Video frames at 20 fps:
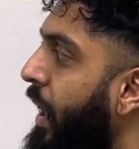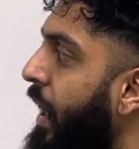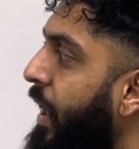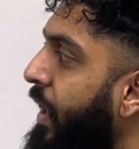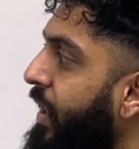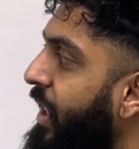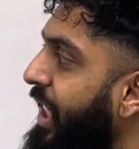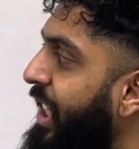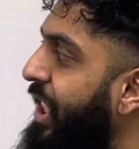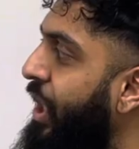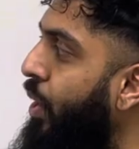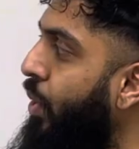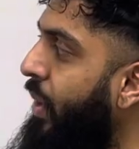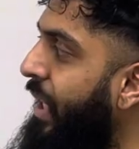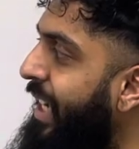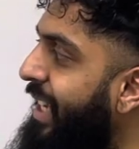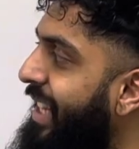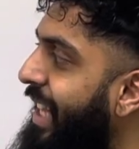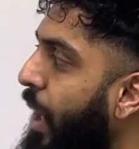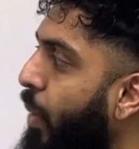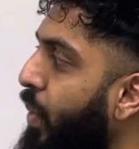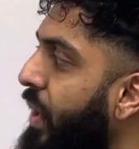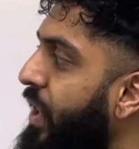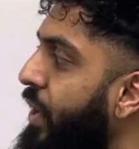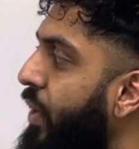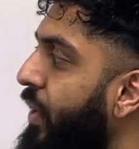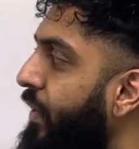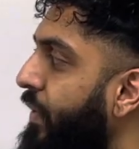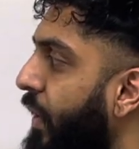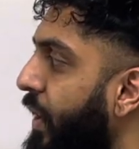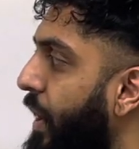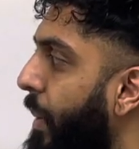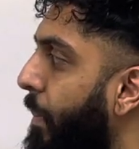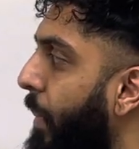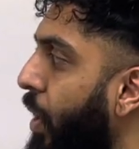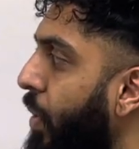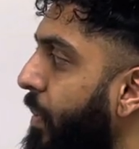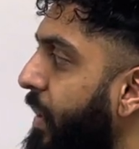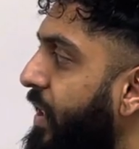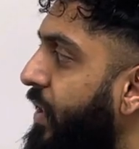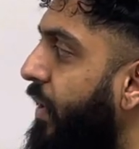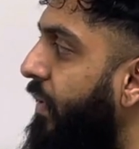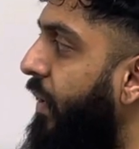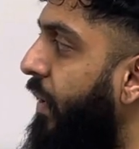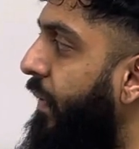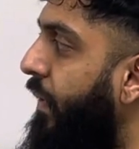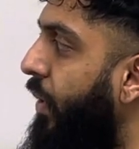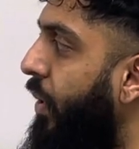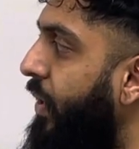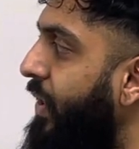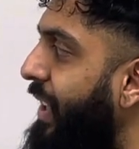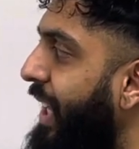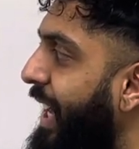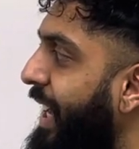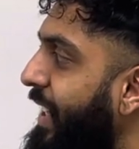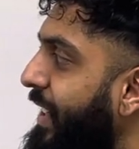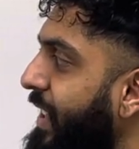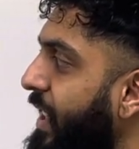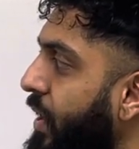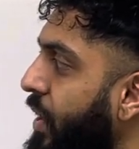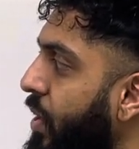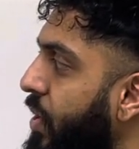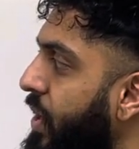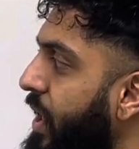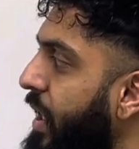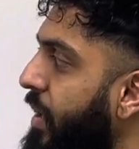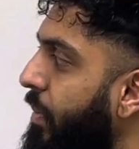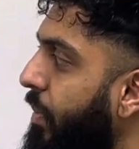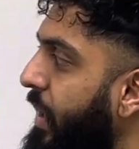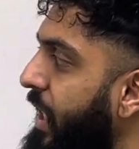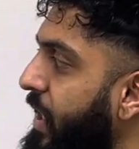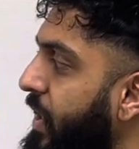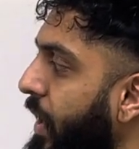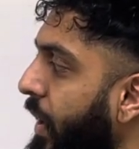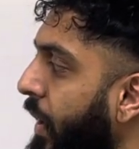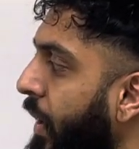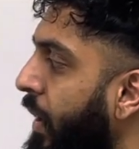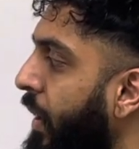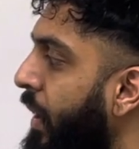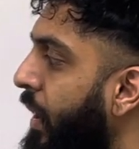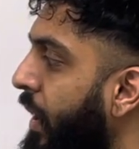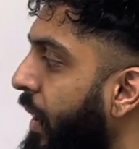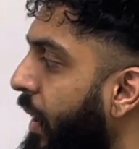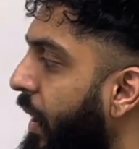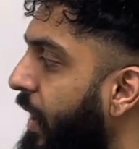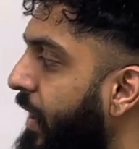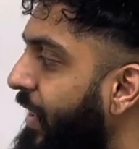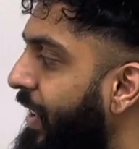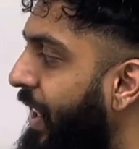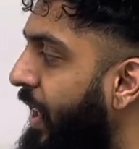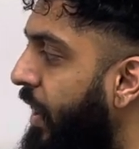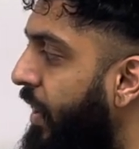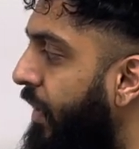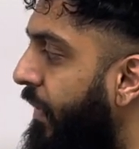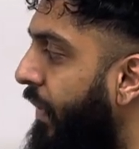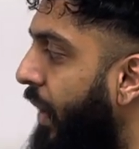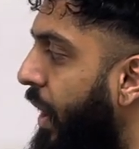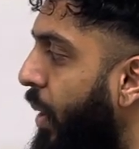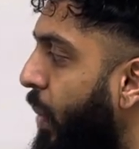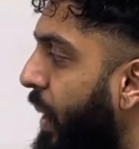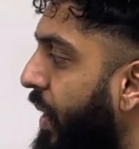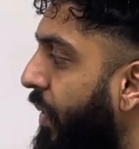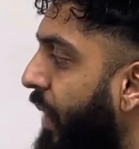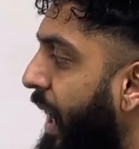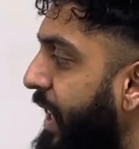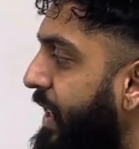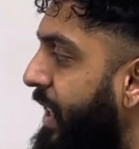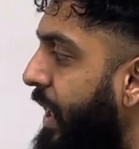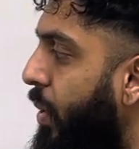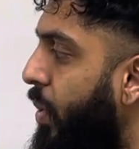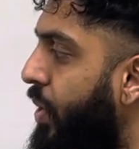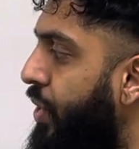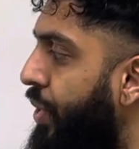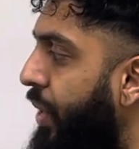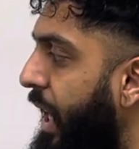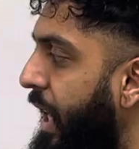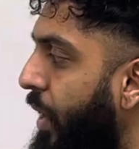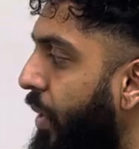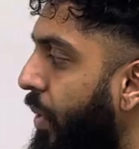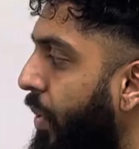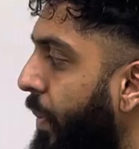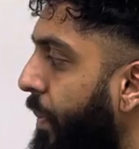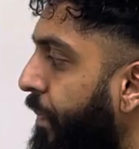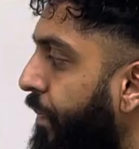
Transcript: The unit that we use for the moment of a force is Newton meter. Consider the following right angle triangle.